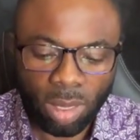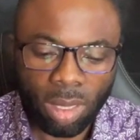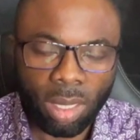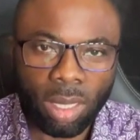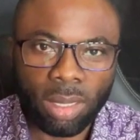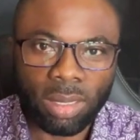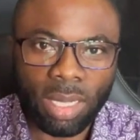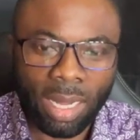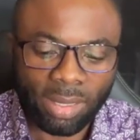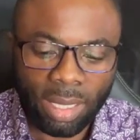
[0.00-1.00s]
And
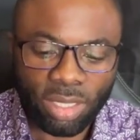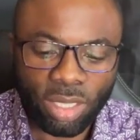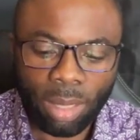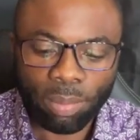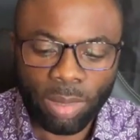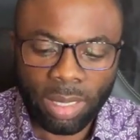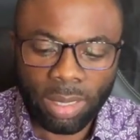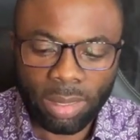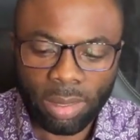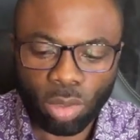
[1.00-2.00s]
as I jump in